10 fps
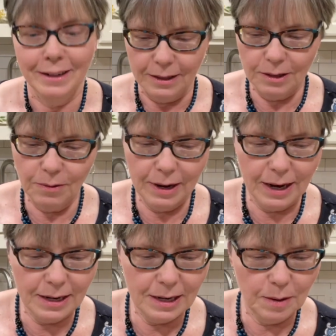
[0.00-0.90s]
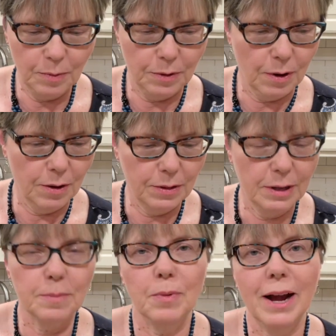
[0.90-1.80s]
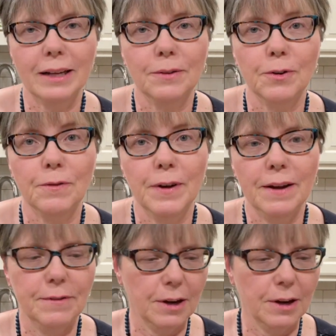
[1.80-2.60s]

So I ended up with all this brass for $5.